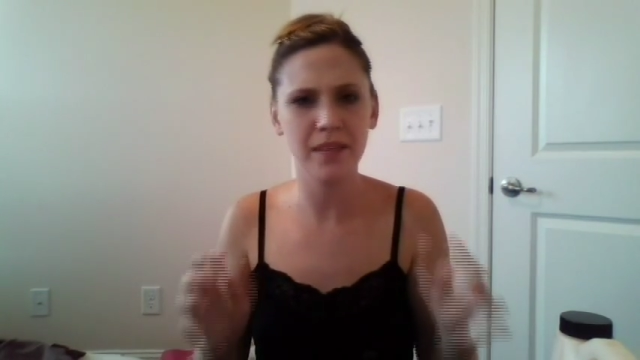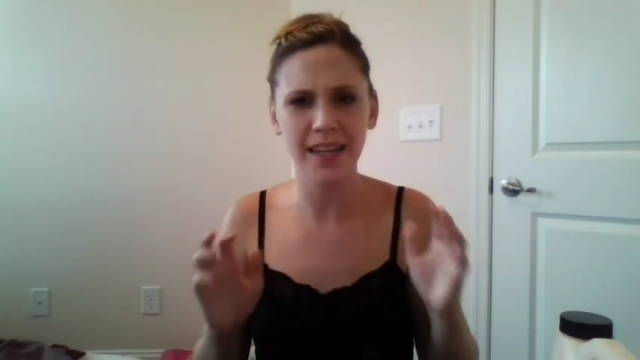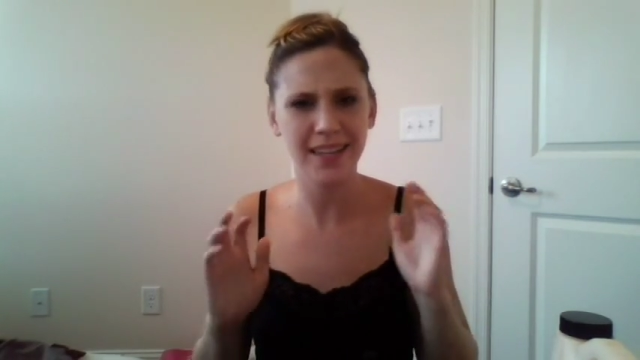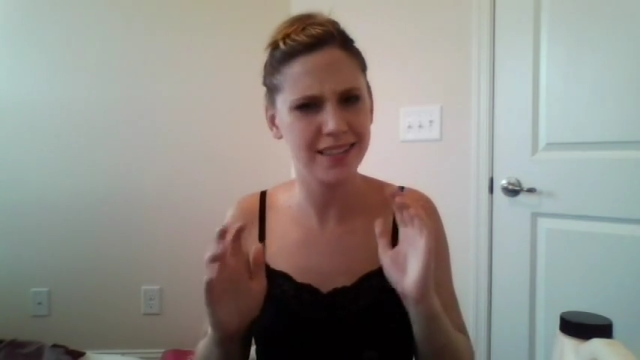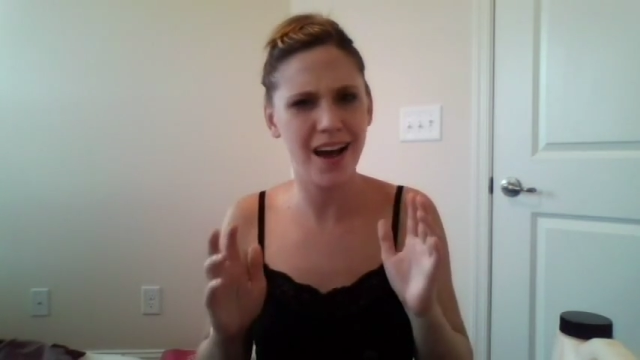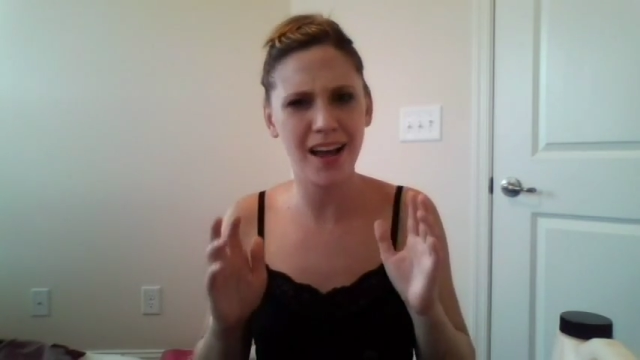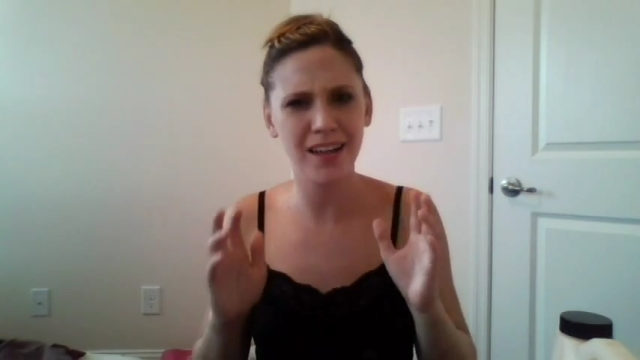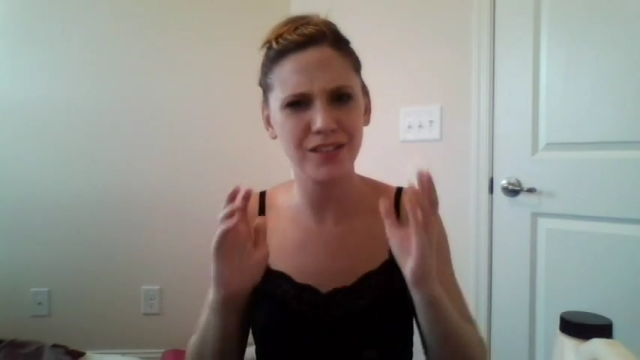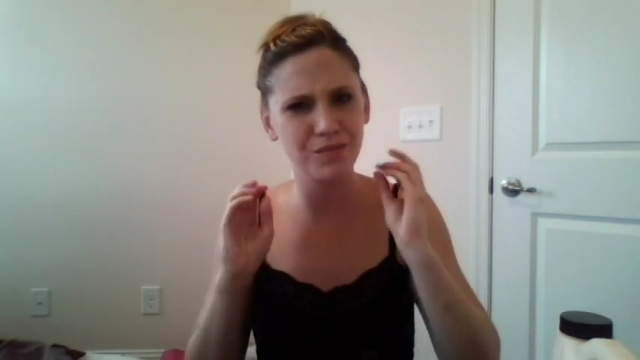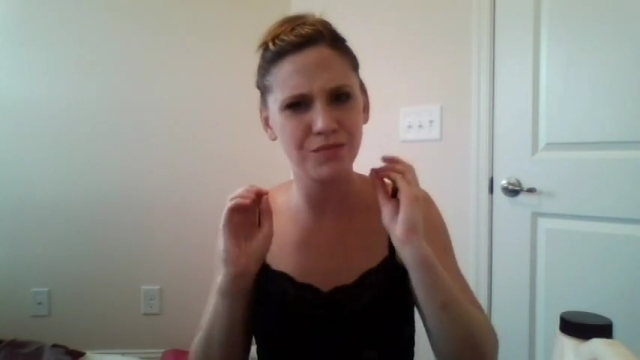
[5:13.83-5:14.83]
It's not
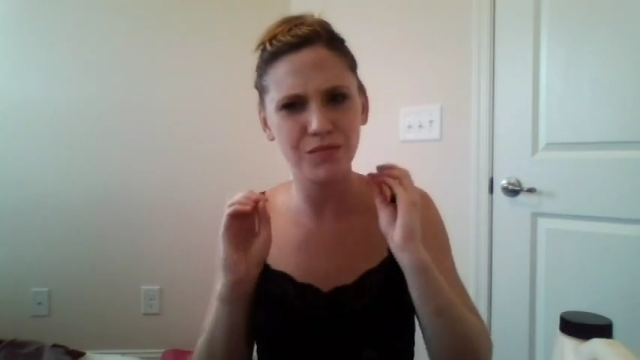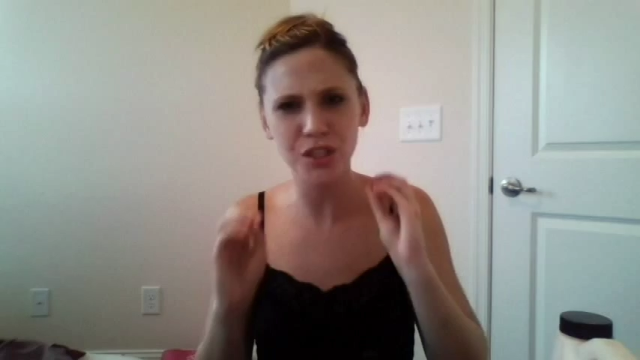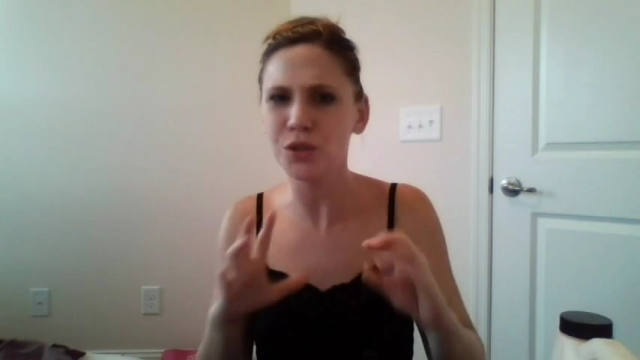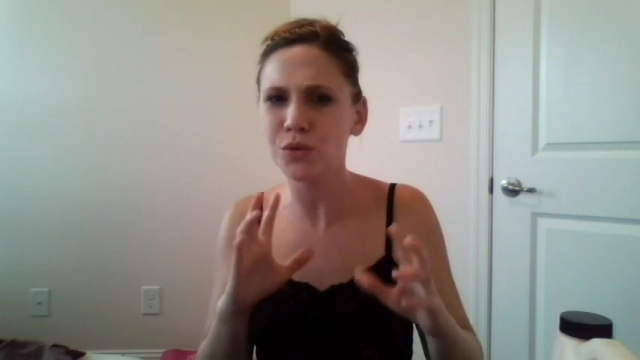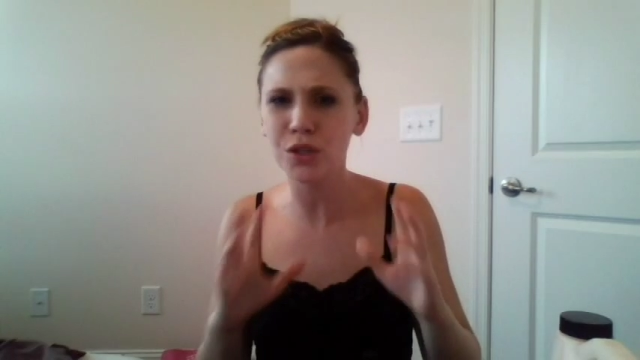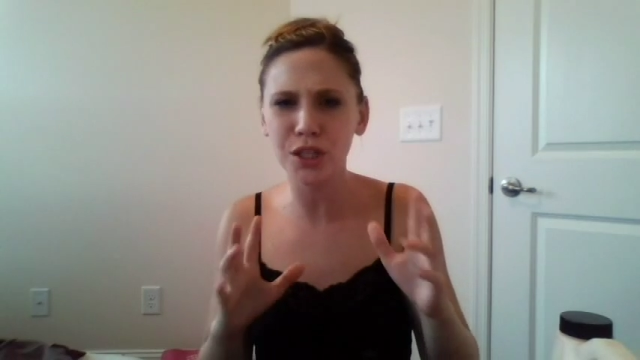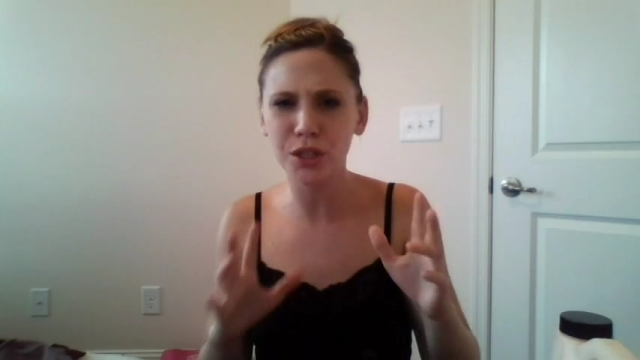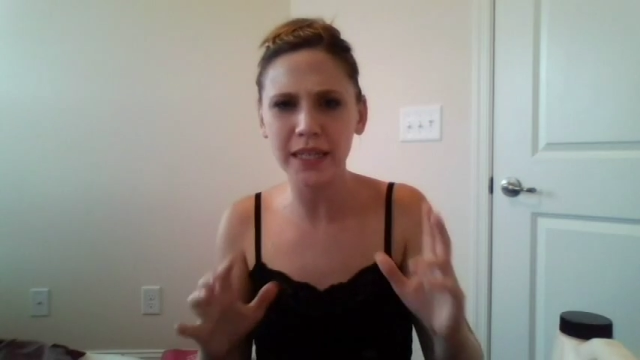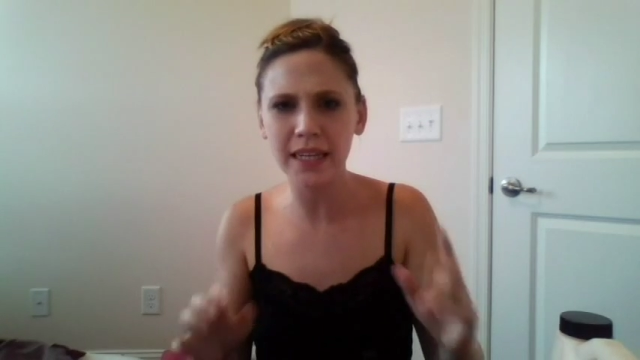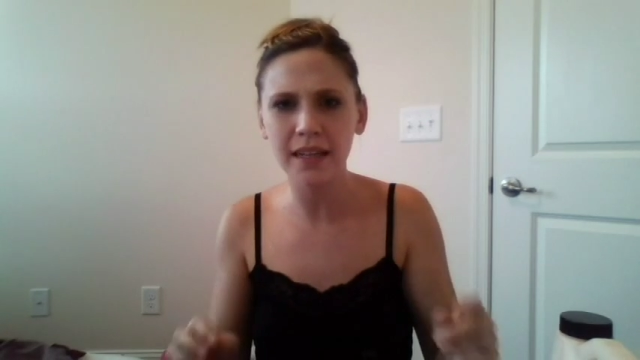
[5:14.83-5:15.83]
too
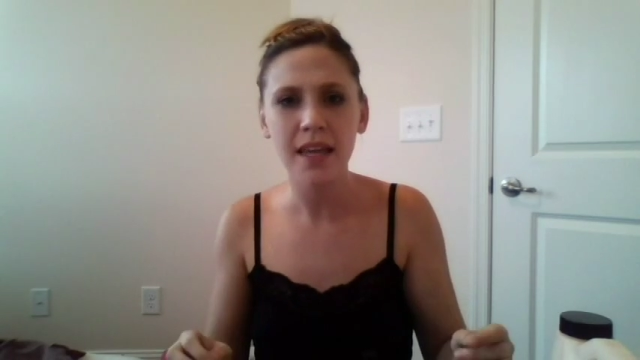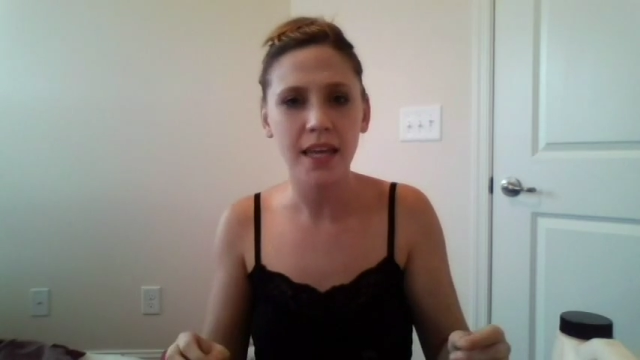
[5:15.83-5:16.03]
gluey.